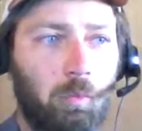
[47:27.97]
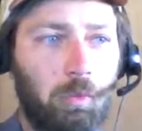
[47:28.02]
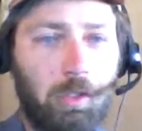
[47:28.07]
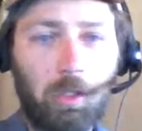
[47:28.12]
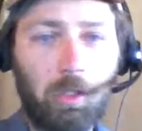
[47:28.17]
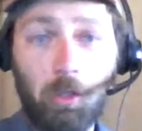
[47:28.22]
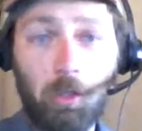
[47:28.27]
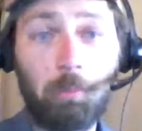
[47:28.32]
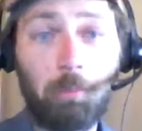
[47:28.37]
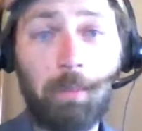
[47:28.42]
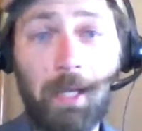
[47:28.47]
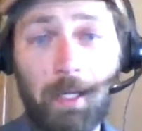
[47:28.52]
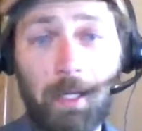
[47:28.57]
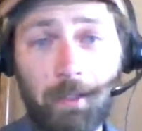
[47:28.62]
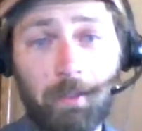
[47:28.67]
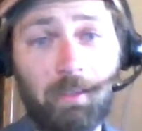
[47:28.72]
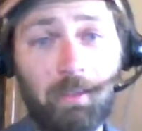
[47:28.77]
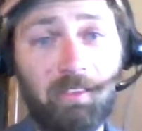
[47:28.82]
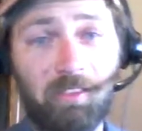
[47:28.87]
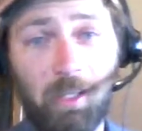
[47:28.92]
go back
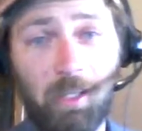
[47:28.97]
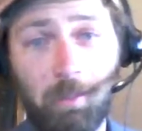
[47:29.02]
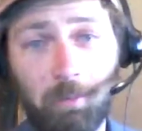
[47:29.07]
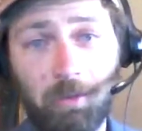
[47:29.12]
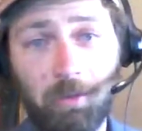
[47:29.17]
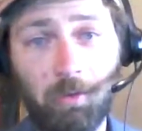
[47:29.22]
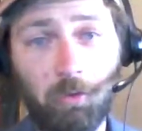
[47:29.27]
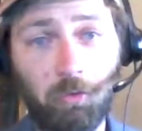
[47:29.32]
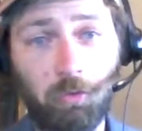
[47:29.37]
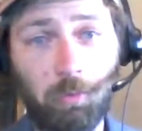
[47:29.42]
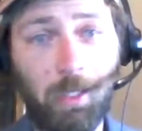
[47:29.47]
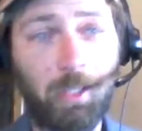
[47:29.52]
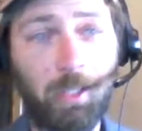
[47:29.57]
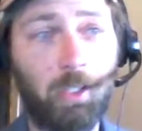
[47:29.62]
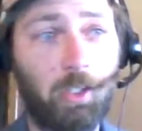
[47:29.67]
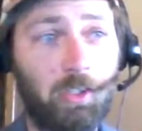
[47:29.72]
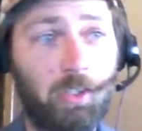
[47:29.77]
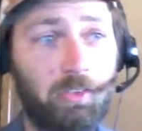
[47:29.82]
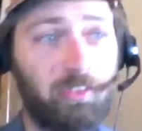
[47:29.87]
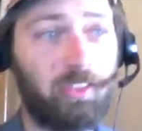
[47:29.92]
and examine those
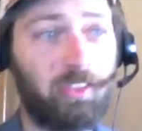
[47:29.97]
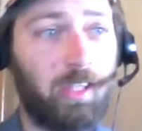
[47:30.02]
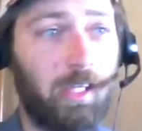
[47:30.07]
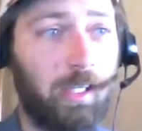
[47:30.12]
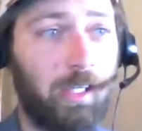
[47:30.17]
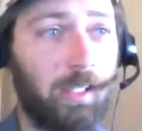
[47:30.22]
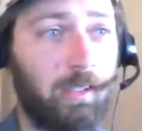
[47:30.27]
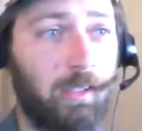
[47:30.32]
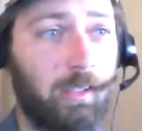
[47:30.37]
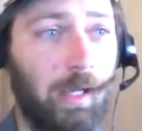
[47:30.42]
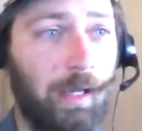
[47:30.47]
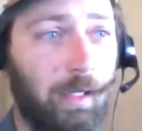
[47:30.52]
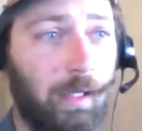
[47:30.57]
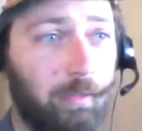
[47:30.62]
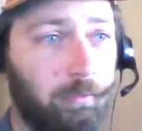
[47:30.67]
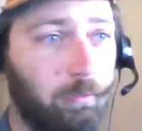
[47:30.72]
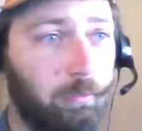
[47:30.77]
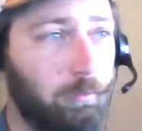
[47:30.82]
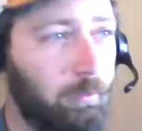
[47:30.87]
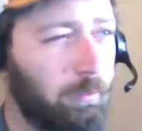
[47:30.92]
records
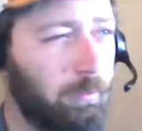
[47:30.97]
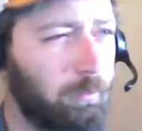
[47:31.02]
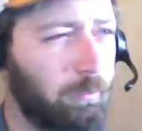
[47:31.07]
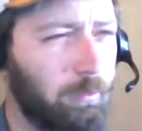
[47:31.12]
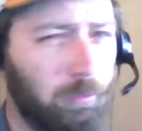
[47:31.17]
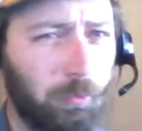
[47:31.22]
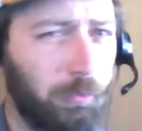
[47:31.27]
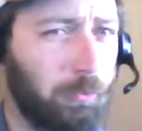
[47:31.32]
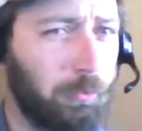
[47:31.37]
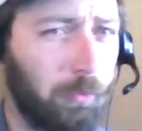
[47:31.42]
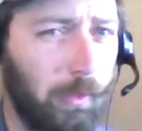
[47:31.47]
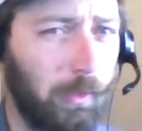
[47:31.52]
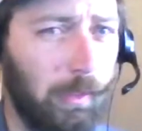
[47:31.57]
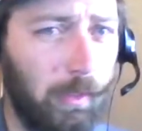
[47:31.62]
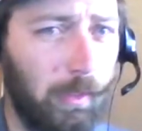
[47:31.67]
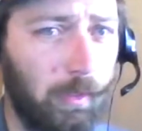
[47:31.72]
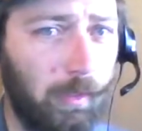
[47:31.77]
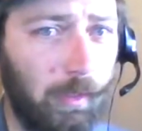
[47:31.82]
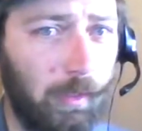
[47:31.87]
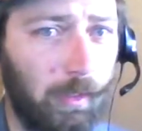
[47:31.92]
and
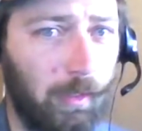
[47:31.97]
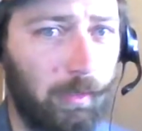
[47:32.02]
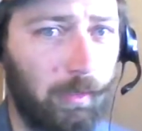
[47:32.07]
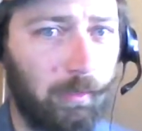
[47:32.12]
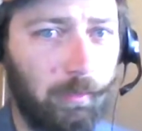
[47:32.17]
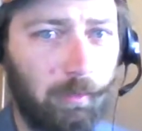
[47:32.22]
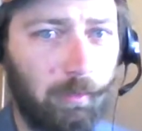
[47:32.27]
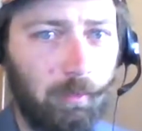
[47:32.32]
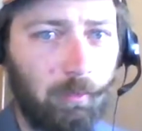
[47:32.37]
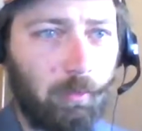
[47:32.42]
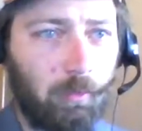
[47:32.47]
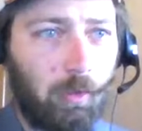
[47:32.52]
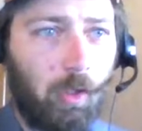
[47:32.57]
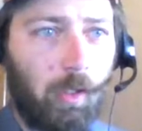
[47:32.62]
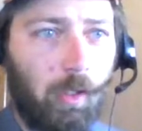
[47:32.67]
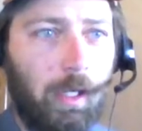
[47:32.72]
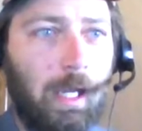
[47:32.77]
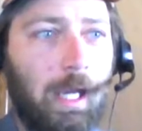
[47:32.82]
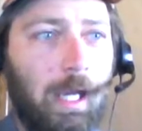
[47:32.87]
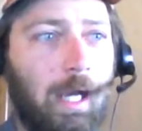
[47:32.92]
really
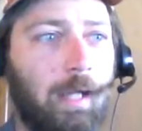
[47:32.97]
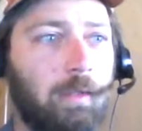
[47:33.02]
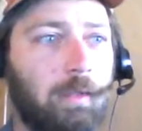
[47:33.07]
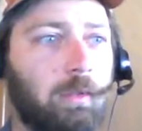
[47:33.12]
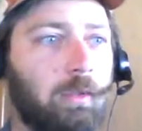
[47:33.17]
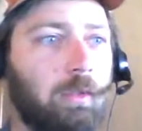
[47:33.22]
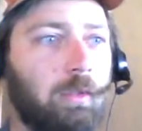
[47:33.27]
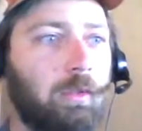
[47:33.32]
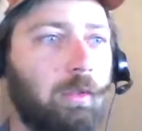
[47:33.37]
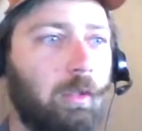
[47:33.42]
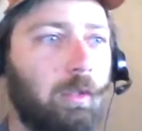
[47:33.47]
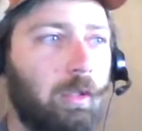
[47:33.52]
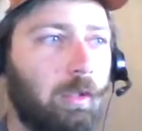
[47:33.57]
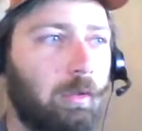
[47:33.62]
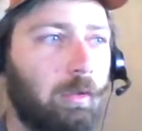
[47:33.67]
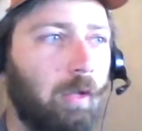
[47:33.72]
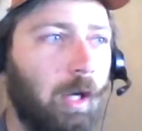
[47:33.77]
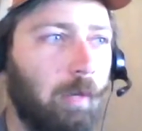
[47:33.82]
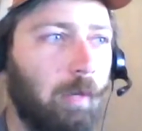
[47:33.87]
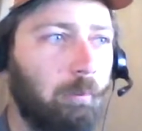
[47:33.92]
look at
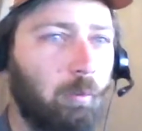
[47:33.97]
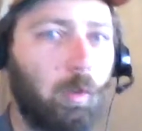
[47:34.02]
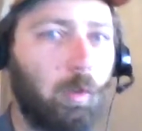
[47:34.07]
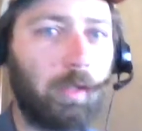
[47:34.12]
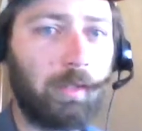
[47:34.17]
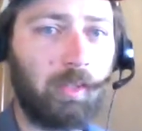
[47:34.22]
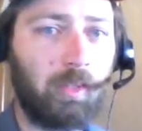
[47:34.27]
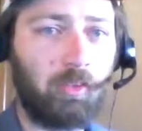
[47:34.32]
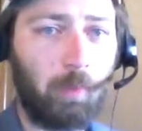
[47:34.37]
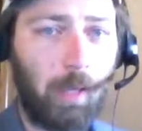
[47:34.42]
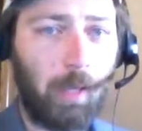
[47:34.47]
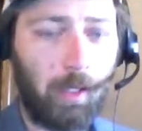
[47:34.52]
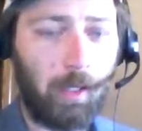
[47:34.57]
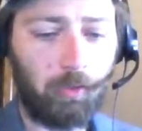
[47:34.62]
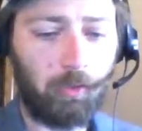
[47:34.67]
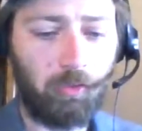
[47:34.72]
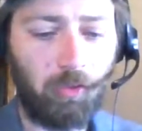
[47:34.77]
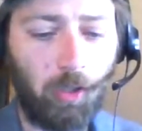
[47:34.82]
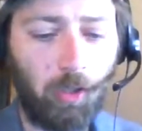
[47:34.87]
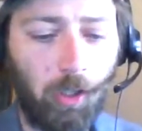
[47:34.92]
what these
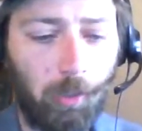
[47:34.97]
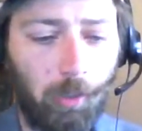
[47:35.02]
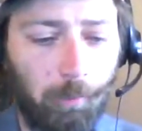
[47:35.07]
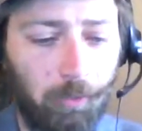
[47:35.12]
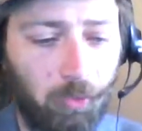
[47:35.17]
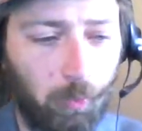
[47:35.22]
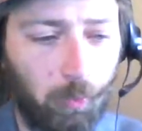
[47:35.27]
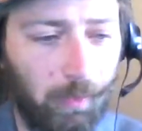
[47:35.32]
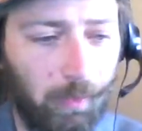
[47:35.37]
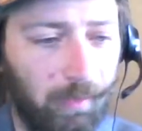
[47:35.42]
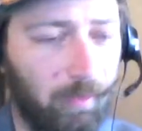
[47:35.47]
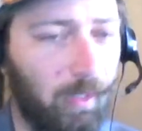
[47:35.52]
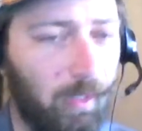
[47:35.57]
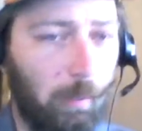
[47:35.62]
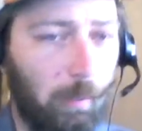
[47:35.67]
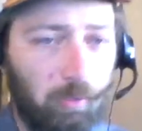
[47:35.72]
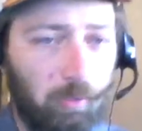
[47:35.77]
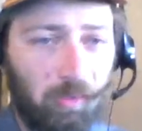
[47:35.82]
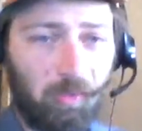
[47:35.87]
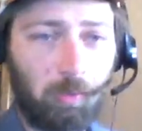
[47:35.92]
patterns are between the
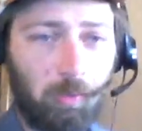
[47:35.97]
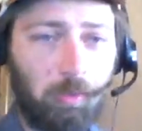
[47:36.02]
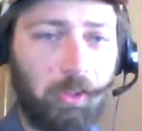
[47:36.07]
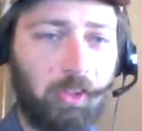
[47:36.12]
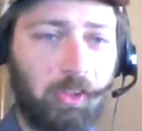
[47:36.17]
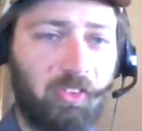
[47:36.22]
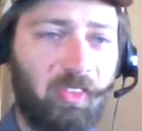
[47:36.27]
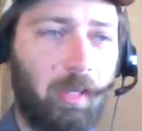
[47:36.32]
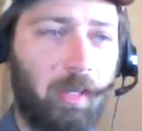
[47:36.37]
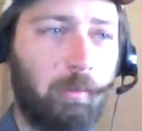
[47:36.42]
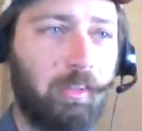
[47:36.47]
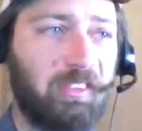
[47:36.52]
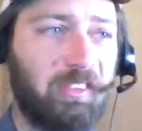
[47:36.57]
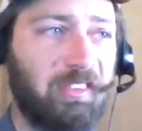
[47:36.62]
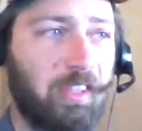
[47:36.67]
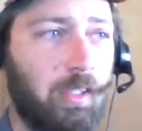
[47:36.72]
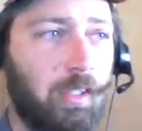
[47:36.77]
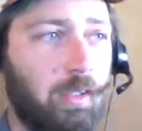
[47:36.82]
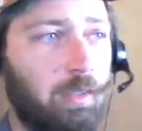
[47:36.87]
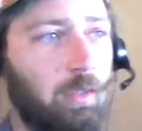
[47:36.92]
types of images that we
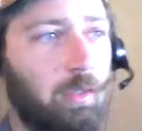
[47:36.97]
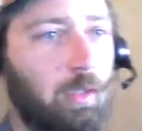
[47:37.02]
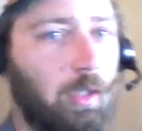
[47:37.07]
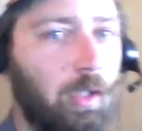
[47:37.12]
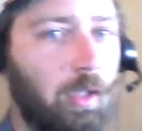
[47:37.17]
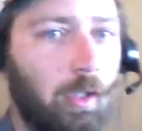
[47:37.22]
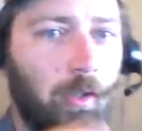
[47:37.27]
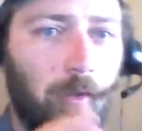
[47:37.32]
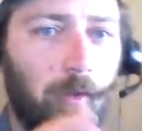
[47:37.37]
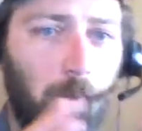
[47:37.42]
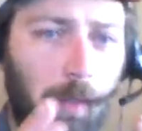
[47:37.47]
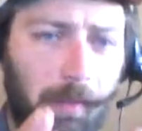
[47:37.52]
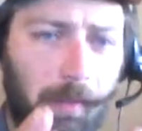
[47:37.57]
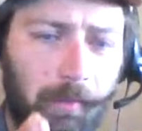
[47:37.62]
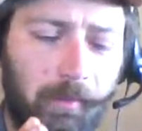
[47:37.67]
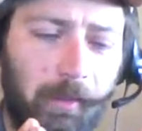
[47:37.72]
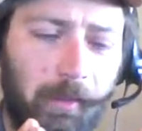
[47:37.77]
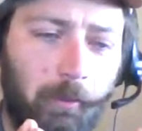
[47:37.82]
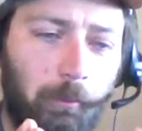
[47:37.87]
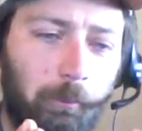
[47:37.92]
see, the way that
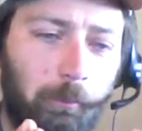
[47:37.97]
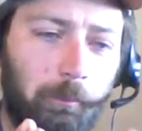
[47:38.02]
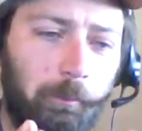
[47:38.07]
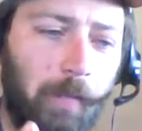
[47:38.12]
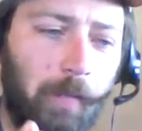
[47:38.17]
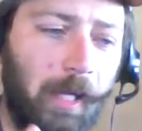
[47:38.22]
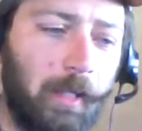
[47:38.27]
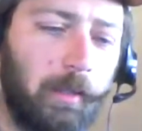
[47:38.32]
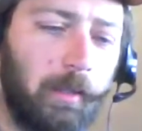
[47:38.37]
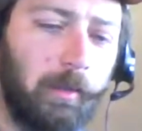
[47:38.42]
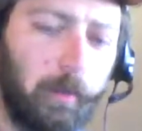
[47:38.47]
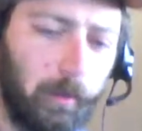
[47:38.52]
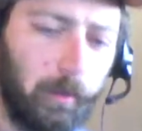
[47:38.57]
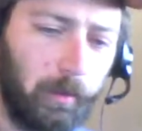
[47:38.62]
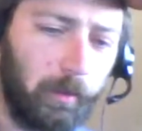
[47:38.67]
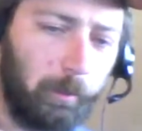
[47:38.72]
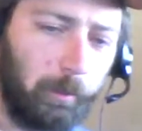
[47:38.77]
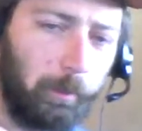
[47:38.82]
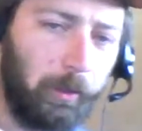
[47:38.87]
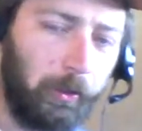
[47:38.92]
they're made,
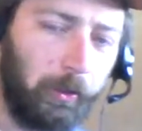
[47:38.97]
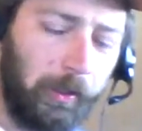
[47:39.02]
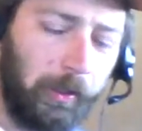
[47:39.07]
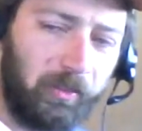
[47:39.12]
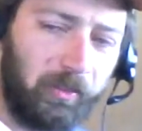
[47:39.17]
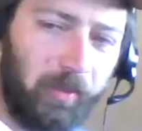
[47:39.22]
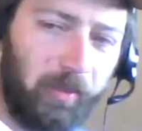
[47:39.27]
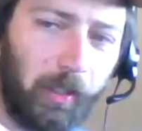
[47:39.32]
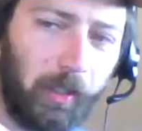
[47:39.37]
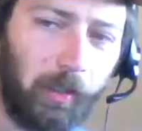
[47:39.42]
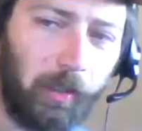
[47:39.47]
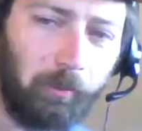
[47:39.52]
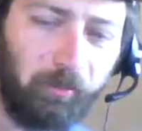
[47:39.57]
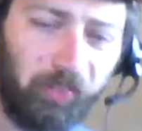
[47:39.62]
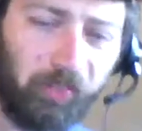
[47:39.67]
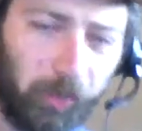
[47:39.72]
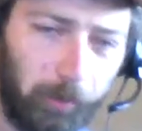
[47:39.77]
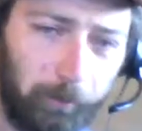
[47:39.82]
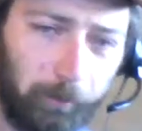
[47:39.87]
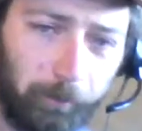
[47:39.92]
the periods they come
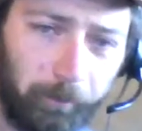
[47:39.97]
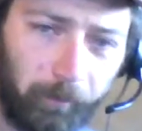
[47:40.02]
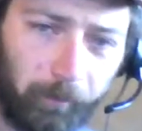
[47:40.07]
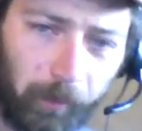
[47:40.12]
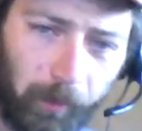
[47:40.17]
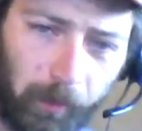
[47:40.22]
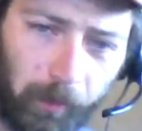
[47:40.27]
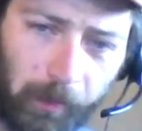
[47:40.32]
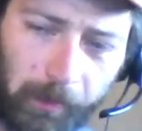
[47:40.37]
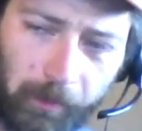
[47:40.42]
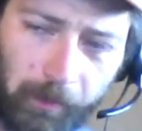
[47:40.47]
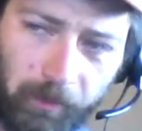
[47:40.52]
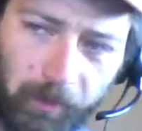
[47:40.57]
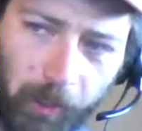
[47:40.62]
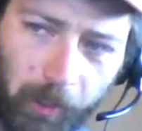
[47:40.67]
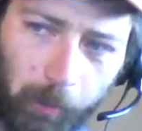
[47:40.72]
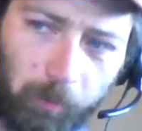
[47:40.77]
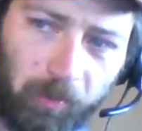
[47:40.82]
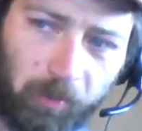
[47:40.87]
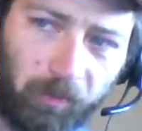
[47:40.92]
from, and the
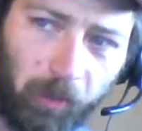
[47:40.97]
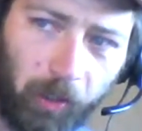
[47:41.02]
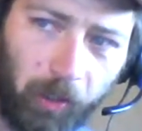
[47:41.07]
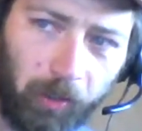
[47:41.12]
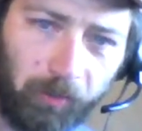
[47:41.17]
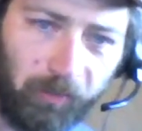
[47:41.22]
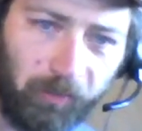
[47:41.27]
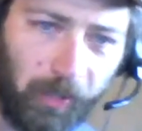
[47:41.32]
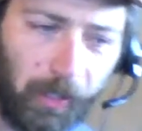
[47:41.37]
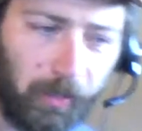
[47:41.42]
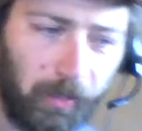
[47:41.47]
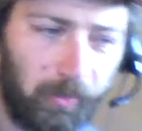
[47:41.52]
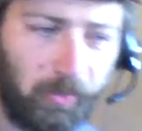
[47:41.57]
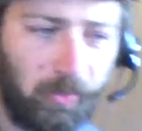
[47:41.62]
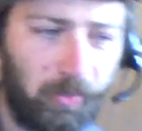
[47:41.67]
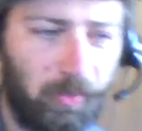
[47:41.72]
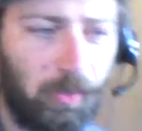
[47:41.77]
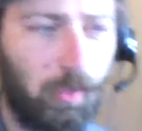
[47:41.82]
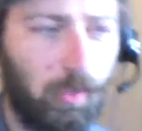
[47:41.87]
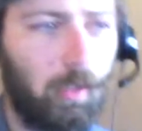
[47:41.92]
types of
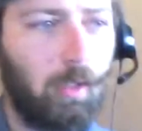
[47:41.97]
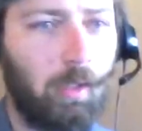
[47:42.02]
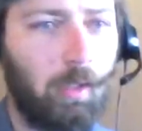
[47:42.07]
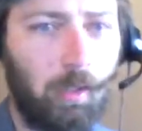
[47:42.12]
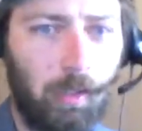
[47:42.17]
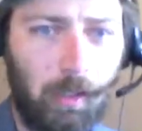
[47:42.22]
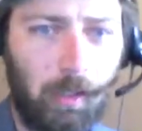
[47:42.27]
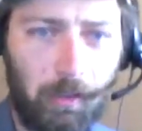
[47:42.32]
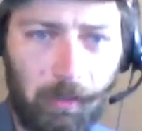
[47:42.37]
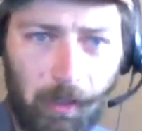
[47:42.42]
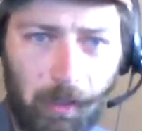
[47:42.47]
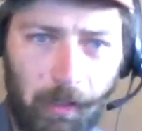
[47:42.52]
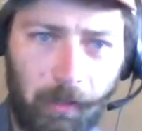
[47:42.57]
artifacts and